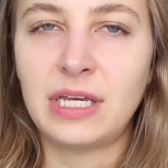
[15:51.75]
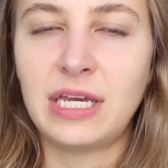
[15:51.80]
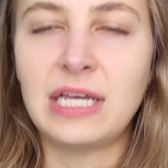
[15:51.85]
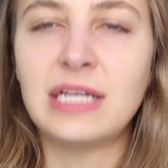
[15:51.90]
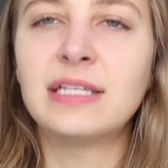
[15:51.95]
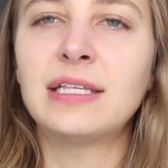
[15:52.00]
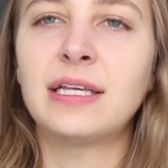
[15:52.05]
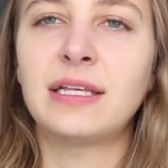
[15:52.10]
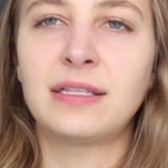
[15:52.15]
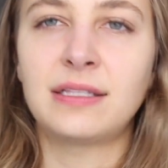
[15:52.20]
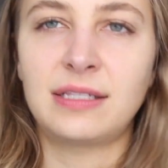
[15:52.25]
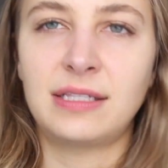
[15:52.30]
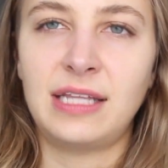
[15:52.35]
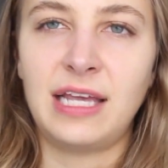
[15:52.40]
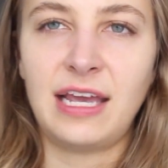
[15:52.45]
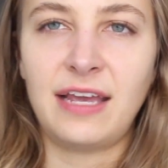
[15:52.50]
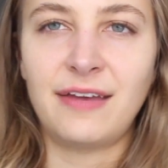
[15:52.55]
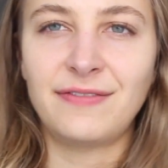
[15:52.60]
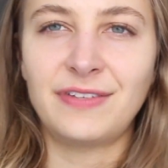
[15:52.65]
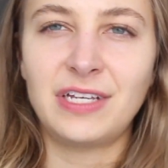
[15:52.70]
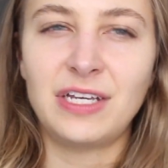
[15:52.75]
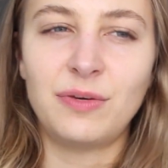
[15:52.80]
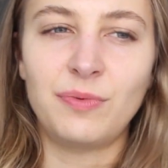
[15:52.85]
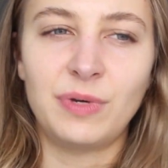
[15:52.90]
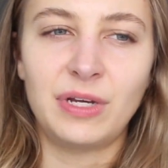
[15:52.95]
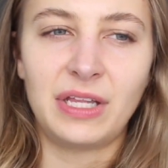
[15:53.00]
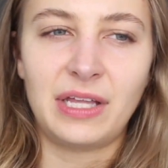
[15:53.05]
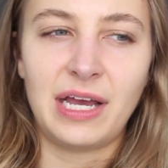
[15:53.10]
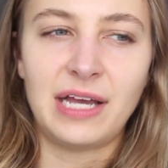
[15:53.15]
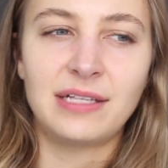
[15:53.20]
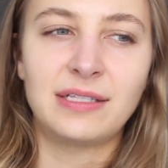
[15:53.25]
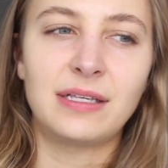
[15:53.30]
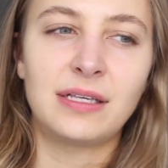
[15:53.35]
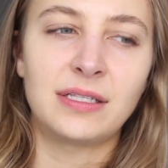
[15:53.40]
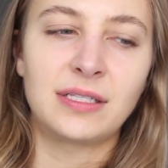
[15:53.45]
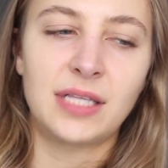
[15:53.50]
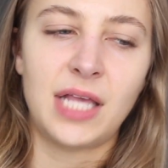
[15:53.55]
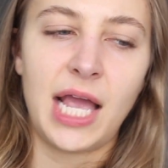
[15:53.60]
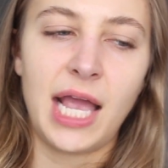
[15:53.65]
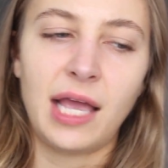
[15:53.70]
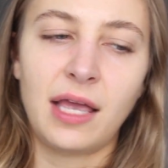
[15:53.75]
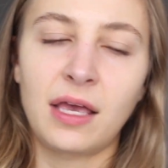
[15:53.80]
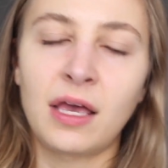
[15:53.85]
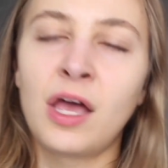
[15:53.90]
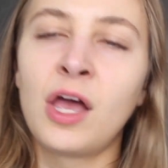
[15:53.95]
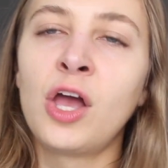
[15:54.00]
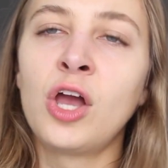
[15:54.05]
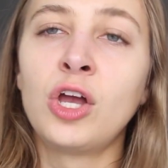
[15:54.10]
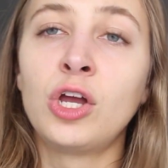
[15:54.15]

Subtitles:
he's enslaved, he realizes like,